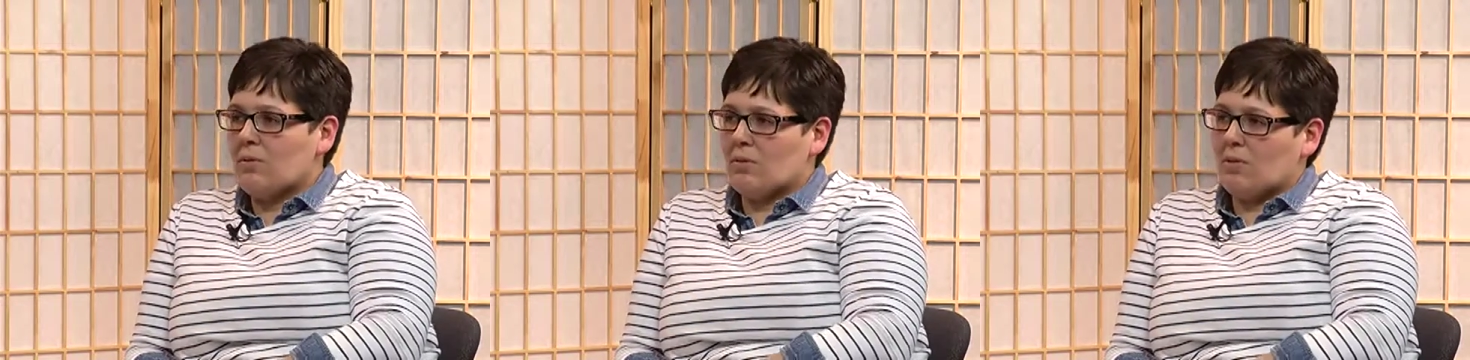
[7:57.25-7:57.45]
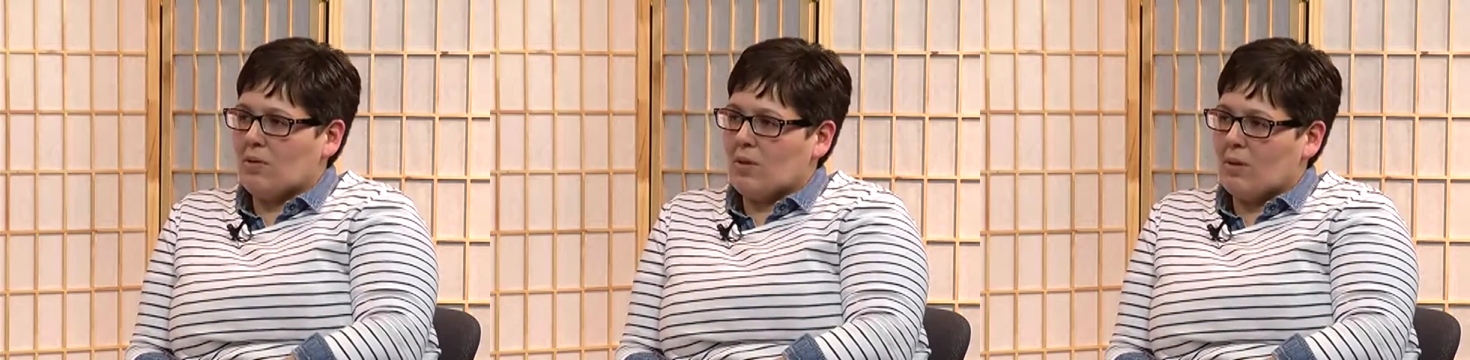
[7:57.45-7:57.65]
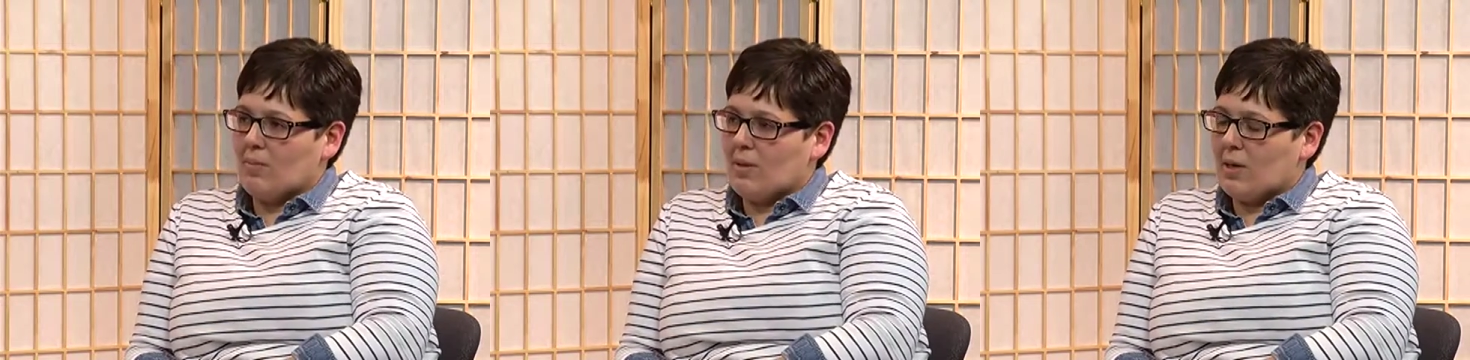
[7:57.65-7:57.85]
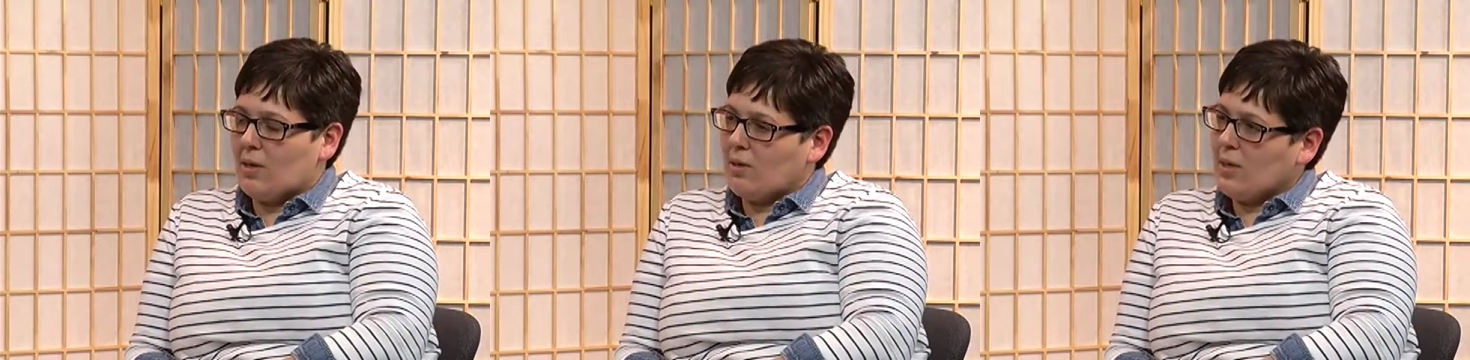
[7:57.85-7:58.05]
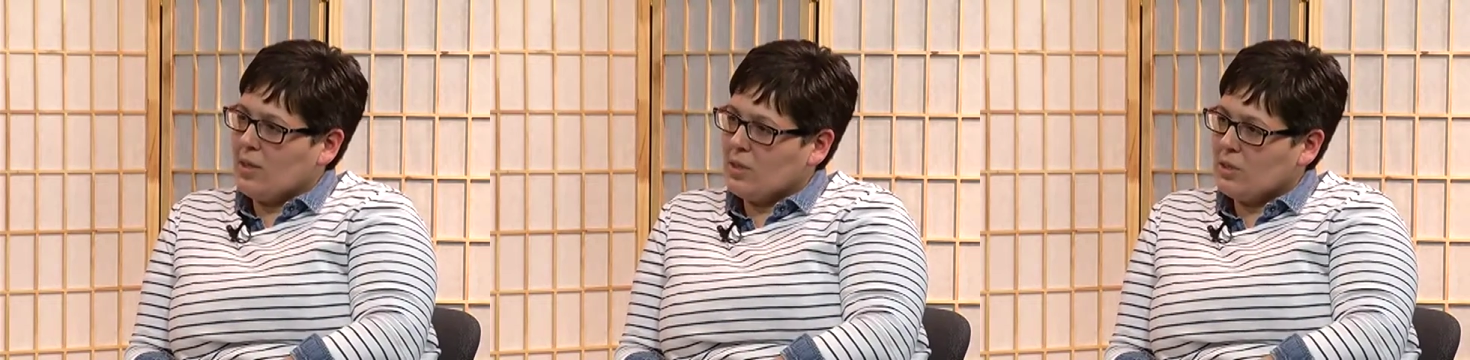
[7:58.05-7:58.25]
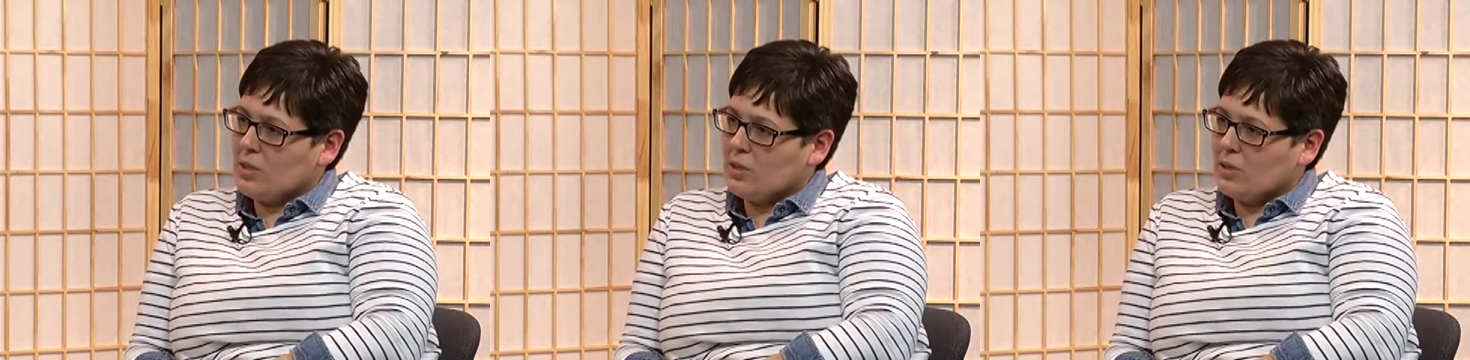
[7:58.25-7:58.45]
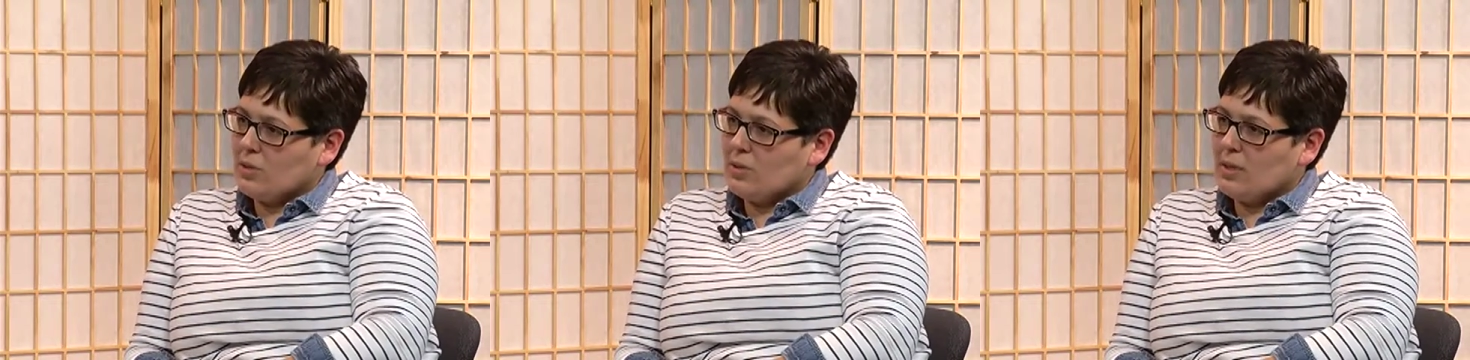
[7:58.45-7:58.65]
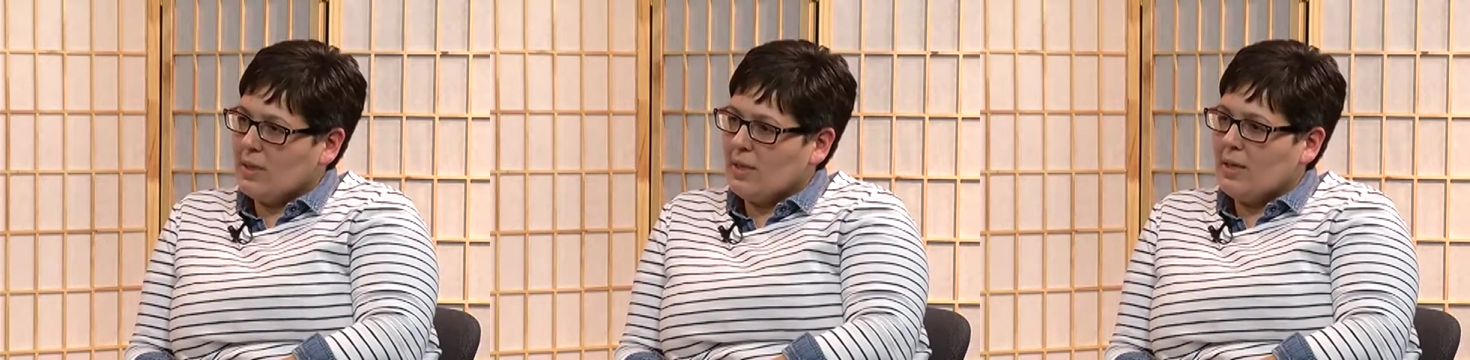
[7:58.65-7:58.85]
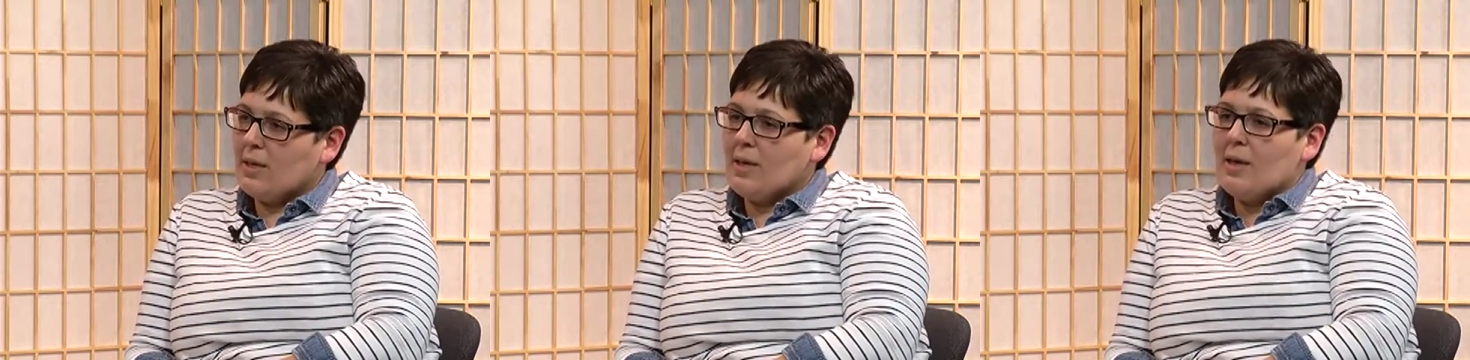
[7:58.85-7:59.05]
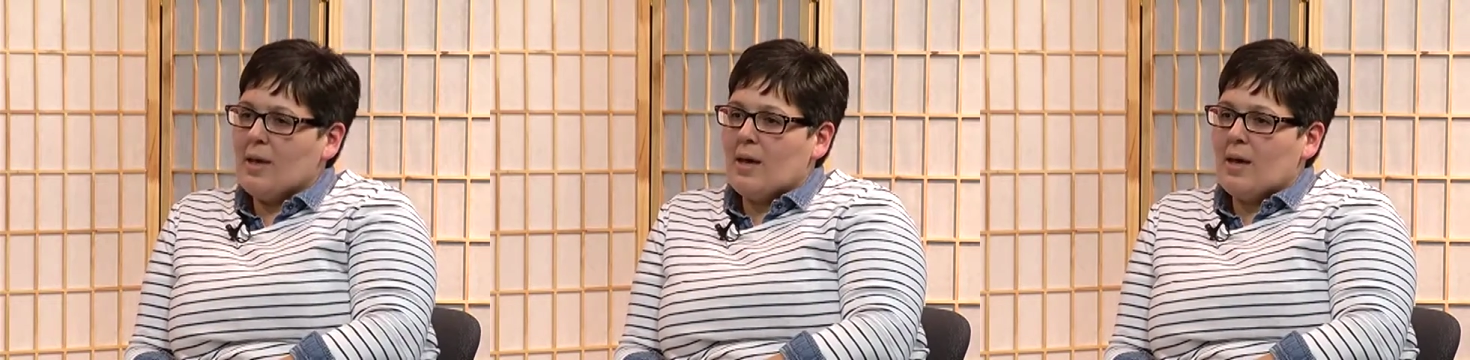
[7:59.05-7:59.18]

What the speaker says: learn all about our history.